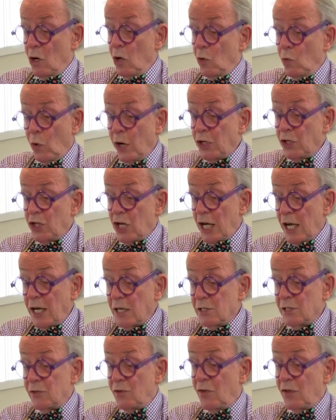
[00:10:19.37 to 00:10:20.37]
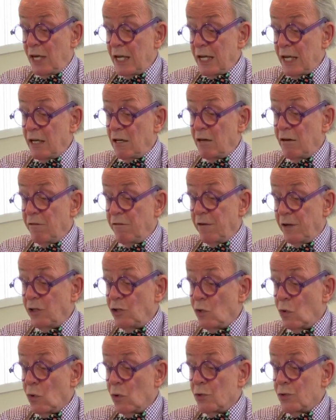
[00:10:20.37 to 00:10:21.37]
which is the
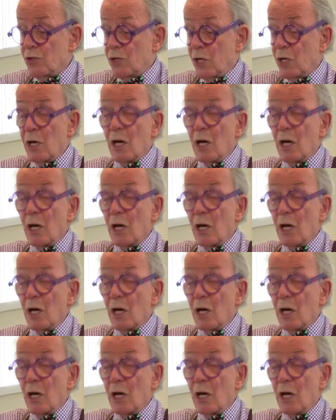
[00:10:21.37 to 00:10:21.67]
individual's